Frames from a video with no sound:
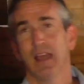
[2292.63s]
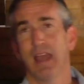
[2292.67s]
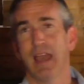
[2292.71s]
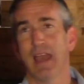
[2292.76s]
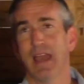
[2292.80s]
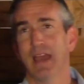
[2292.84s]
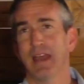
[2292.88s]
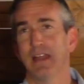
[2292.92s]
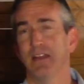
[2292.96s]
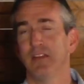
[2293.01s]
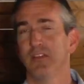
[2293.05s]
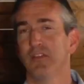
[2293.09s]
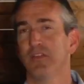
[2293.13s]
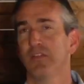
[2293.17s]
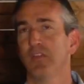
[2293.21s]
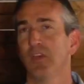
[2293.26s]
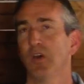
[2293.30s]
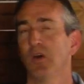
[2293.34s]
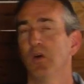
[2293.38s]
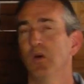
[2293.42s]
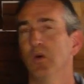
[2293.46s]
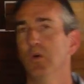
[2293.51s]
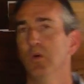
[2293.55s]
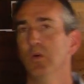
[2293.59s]
And
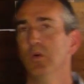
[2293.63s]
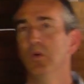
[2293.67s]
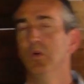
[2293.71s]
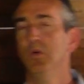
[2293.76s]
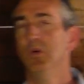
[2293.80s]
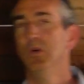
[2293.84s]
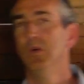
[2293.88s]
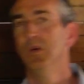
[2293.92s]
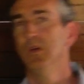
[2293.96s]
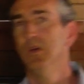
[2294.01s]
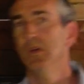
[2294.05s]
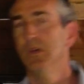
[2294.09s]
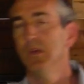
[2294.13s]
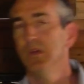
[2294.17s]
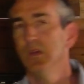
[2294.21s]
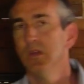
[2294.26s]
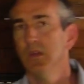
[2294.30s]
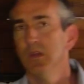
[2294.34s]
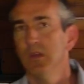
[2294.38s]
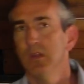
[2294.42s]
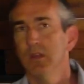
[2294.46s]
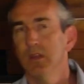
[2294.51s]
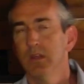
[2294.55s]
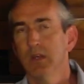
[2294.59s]
so,
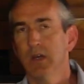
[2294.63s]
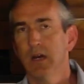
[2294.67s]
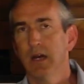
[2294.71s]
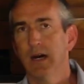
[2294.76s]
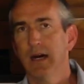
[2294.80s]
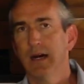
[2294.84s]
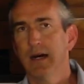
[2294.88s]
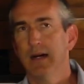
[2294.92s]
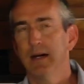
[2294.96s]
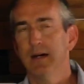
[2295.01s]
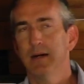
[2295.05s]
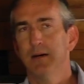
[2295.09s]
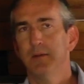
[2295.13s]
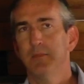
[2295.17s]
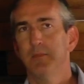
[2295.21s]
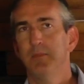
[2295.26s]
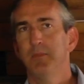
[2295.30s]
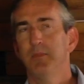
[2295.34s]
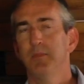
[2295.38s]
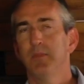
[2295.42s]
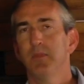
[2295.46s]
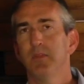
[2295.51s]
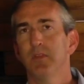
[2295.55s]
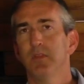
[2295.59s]

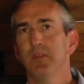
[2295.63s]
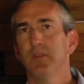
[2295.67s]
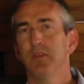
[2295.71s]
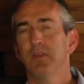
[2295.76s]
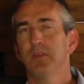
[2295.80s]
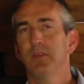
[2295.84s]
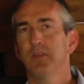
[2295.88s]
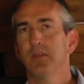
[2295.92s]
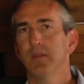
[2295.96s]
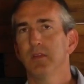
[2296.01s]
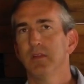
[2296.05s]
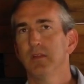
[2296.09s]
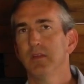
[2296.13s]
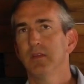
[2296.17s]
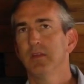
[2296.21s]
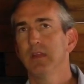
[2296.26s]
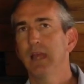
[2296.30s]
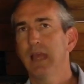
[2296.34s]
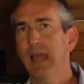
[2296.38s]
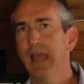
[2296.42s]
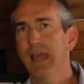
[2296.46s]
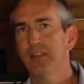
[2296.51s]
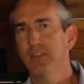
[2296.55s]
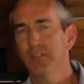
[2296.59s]

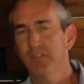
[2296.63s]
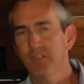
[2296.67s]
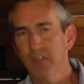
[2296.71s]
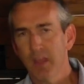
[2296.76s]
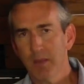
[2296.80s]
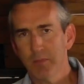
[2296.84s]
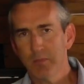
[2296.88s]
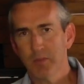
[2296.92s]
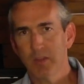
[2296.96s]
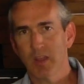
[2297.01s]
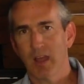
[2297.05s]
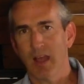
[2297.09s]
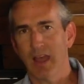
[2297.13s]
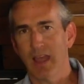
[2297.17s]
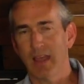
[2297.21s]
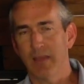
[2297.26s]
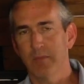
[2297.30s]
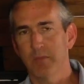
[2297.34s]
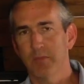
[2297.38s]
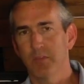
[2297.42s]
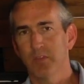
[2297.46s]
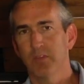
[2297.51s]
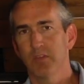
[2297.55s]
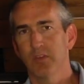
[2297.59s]
and
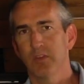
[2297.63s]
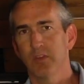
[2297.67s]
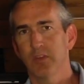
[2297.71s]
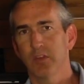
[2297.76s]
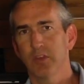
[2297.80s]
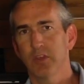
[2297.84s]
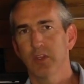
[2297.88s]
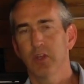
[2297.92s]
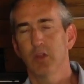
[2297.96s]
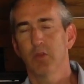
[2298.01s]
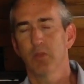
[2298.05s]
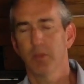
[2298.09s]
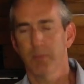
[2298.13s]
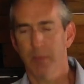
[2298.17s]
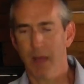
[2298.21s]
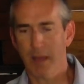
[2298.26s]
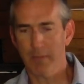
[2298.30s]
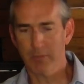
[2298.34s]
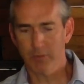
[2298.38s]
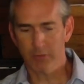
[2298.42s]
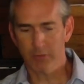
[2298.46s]
sometimes, you know, the Bible